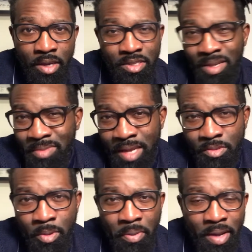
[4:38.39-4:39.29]
Sometimes
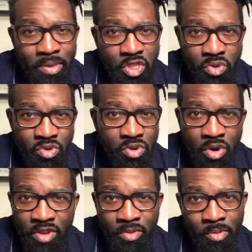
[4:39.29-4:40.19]
when we play with Giroud
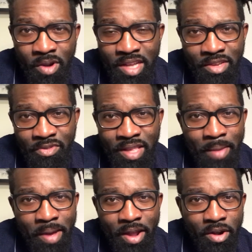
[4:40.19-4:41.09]
or even Morata for
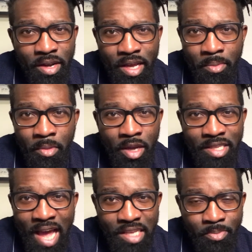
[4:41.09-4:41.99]
that matter, like
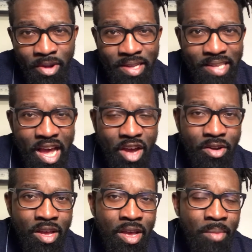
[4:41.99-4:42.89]
attacks break down